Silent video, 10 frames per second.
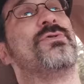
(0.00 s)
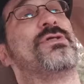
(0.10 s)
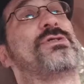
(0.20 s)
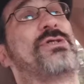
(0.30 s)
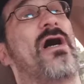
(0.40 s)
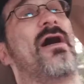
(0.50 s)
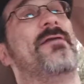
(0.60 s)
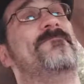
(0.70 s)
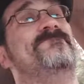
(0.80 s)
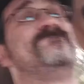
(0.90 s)

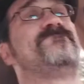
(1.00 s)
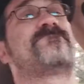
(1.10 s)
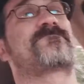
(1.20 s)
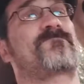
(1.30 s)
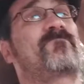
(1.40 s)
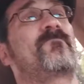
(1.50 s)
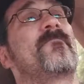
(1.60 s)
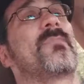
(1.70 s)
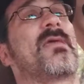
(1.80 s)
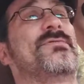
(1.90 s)
decide
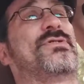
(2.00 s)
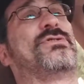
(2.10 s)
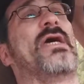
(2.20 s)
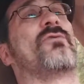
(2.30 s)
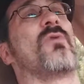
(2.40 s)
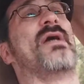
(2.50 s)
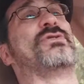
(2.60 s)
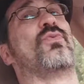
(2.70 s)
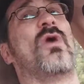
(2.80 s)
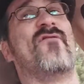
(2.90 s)
to take
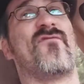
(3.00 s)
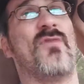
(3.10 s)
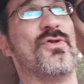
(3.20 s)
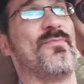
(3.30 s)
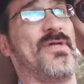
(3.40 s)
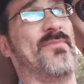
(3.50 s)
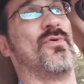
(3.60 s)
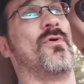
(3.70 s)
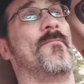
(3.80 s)
rights away from other people.